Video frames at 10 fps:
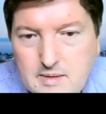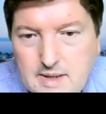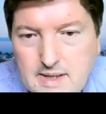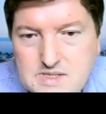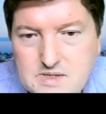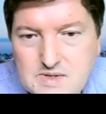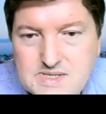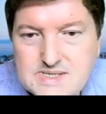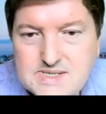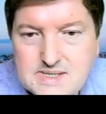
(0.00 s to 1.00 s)
Yeah, so
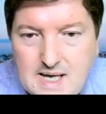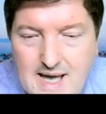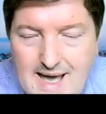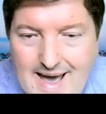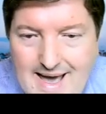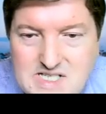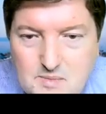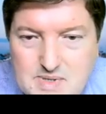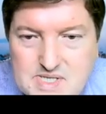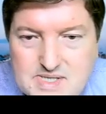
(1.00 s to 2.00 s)

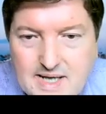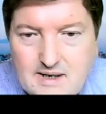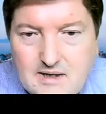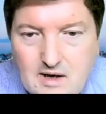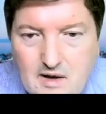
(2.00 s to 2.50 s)
80%